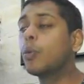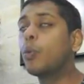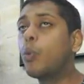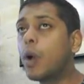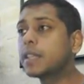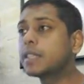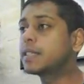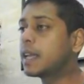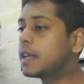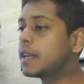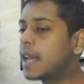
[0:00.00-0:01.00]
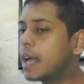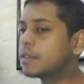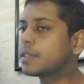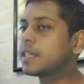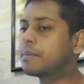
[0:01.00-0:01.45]
Once they
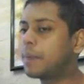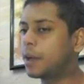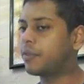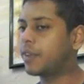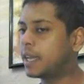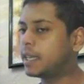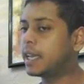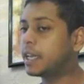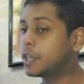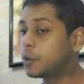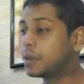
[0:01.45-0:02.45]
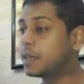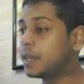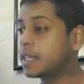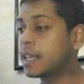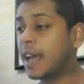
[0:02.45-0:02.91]
announce the amount of ADA you will
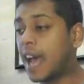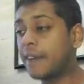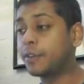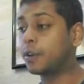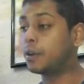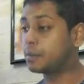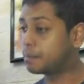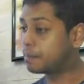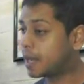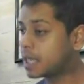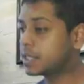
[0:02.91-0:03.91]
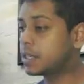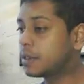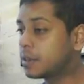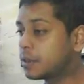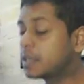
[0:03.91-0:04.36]
need to have your own
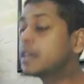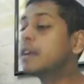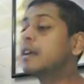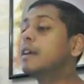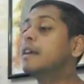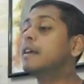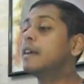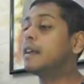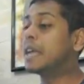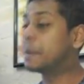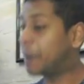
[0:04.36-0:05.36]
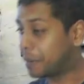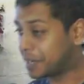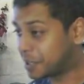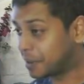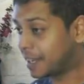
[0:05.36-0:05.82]
masternode, it might
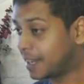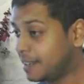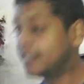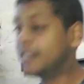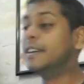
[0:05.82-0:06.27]
be too late.